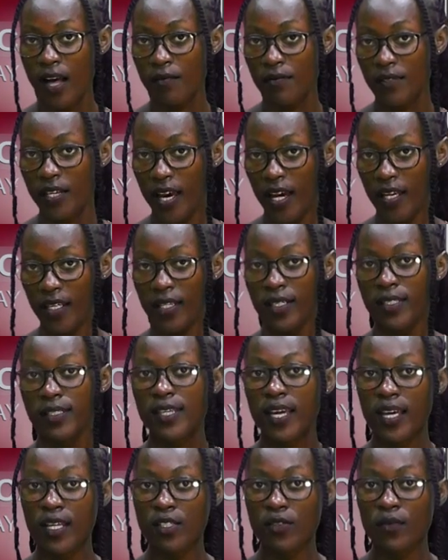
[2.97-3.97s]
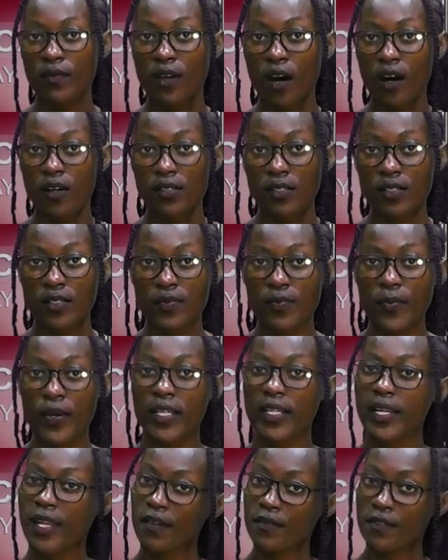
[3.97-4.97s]
have died and tens of thousands
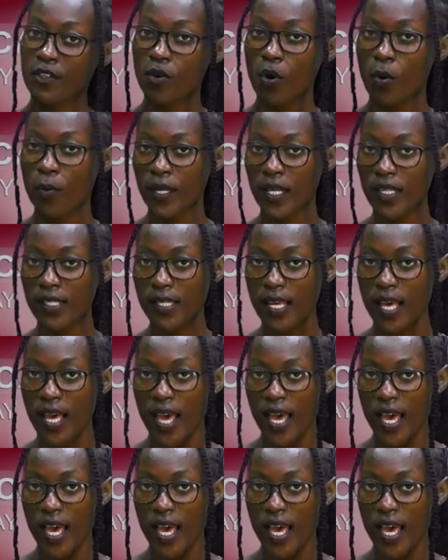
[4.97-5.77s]
been left homeless